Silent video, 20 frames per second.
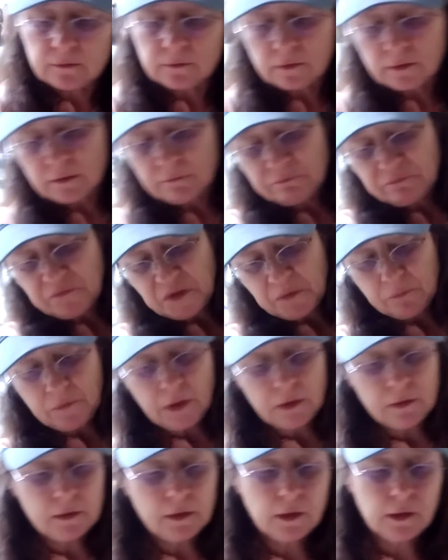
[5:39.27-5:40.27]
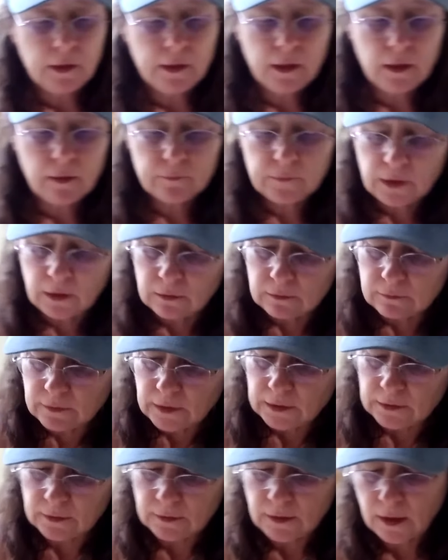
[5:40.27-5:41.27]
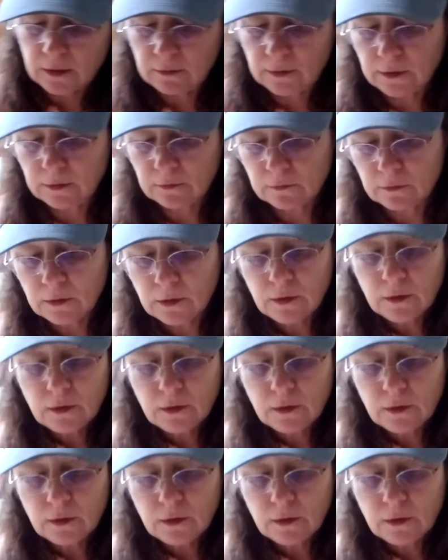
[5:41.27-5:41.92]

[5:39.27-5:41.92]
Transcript: there's some things to clean up there, and we'll get to that later.